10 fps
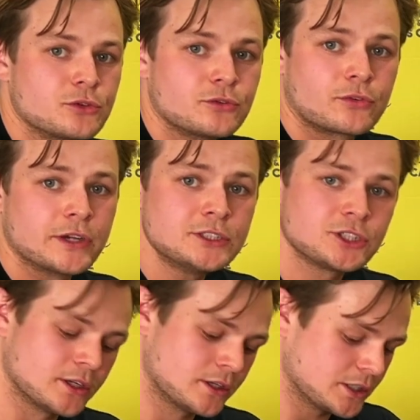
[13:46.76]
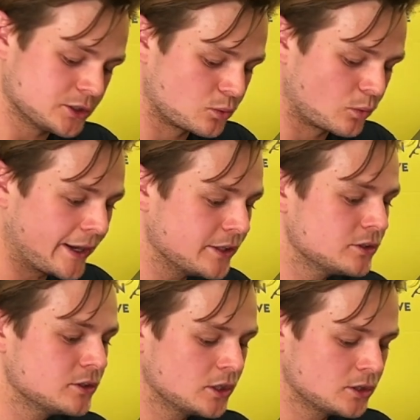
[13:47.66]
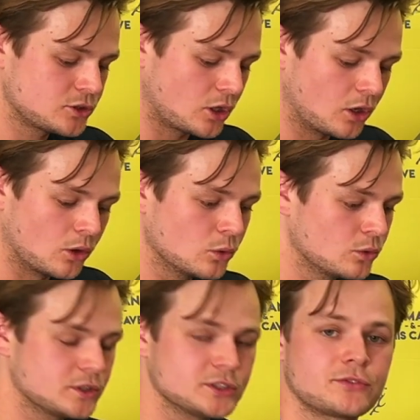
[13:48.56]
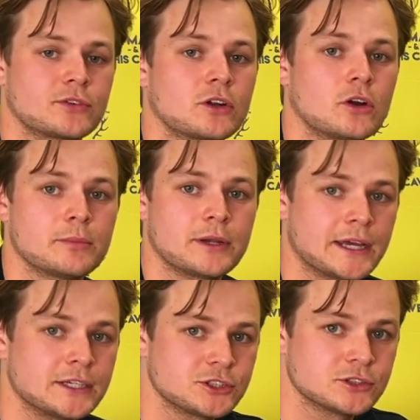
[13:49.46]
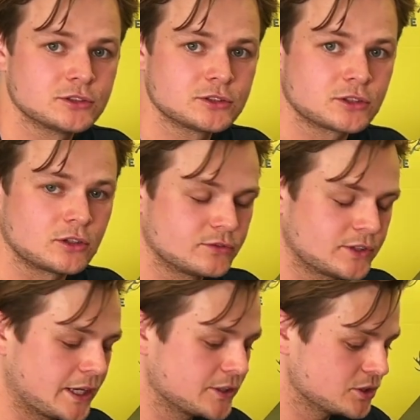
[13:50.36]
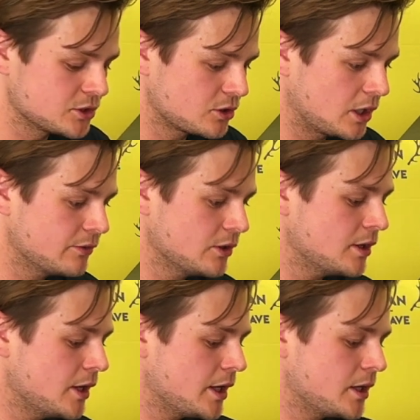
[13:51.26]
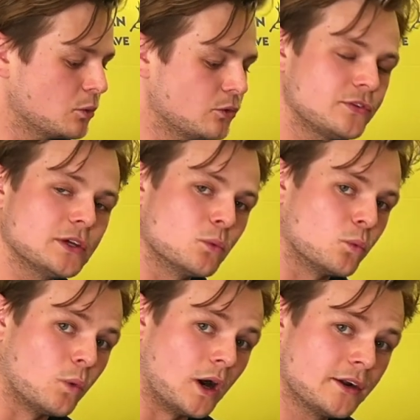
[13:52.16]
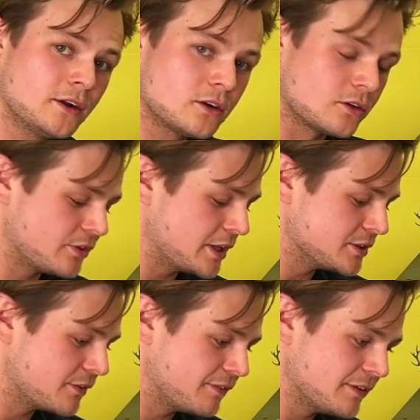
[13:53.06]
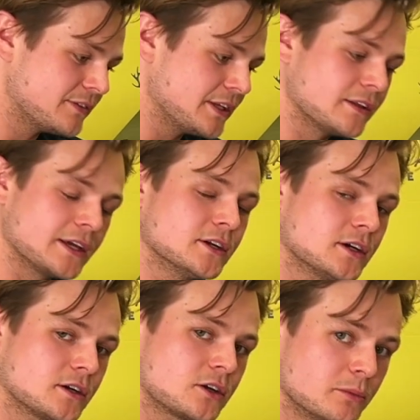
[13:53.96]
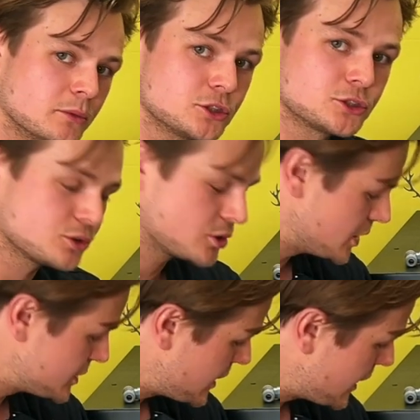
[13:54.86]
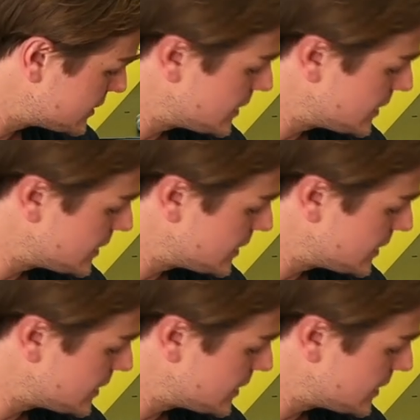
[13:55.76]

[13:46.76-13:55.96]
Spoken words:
fridge is rated to hold different combinations of kegs inside of it. It will fit one of these 50 litre commercial size kegs